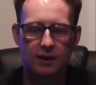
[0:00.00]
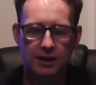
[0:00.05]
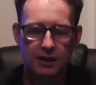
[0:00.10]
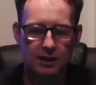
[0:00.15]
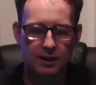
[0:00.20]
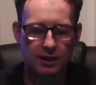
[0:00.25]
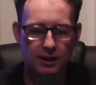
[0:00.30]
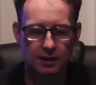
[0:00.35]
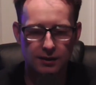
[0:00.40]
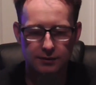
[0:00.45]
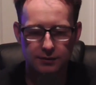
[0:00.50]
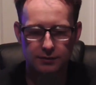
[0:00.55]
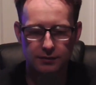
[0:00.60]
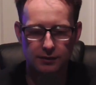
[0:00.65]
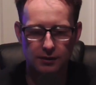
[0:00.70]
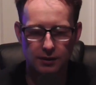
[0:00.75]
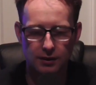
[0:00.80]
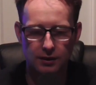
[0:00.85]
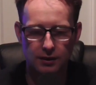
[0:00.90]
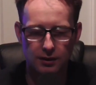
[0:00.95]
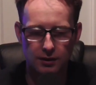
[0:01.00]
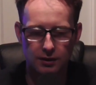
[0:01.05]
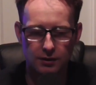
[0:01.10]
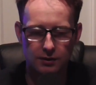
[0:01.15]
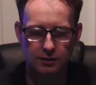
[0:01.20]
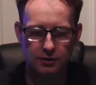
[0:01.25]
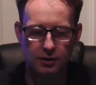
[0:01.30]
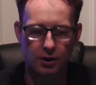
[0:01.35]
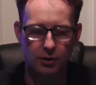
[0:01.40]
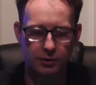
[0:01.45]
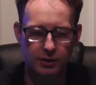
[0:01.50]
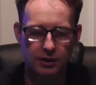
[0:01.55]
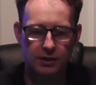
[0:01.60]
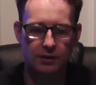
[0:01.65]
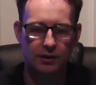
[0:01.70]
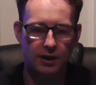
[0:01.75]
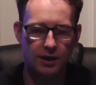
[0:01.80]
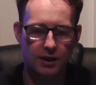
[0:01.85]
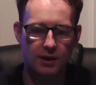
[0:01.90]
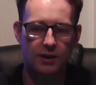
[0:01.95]
he's
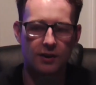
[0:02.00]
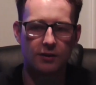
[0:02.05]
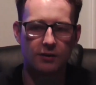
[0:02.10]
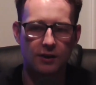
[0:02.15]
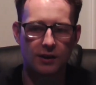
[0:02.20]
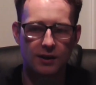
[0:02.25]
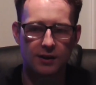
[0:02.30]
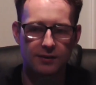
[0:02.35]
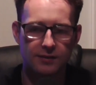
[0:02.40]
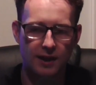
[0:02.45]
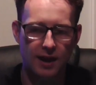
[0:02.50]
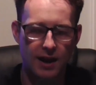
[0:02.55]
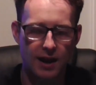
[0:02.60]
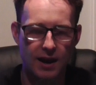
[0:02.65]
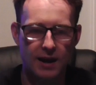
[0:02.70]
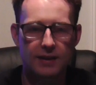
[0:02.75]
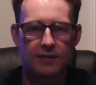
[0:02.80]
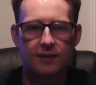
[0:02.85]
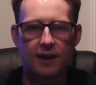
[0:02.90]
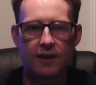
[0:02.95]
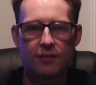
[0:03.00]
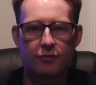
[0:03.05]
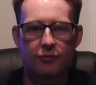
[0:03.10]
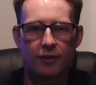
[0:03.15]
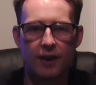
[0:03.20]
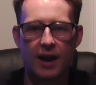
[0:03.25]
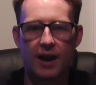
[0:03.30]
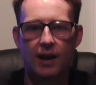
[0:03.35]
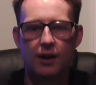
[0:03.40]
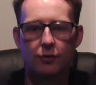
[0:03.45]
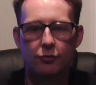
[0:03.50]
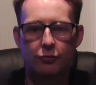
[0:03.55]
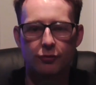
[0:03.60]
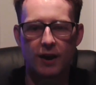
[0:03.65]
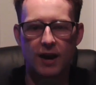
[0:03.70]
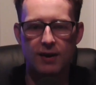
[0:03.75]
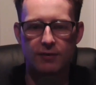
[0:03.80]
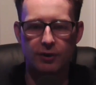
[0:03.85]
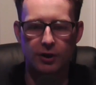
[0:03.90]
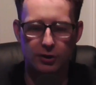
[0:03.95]
a fan
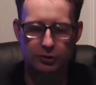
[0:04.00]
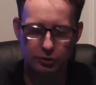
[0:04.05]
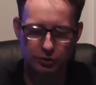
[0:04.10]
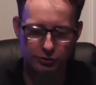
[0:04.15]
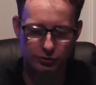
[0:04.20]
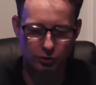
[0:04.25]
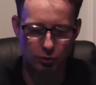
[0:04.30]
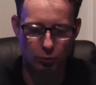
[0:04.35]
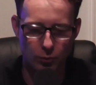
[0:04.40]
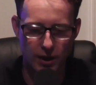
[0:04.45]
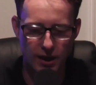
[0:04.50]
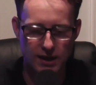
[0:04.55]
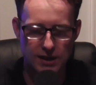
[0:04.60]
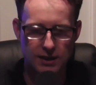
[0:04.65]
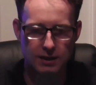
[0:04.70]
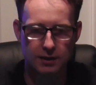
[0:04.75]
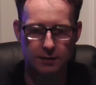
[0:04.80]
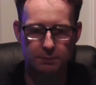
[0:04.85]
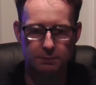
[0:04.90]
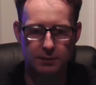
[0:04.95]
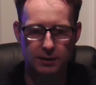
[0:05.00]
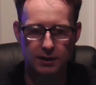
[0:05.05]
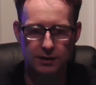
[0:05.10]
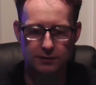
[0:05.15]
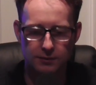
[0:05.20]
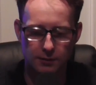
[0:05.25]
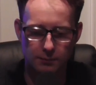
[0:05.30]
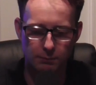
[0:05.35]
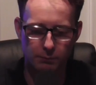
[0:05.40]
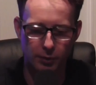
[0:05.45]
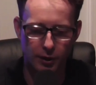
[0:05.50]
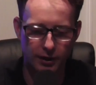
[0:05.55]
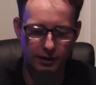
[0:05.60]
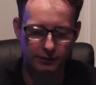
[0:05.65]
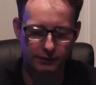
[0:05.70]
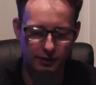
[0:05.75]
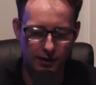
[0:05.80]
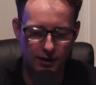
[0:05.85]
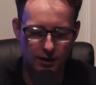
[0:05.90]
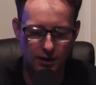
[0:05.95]
favorite, just the way he competes and
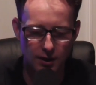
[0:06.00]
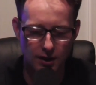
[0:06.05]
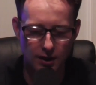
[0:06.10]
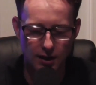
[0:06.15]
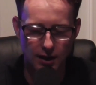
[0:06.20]
brings it.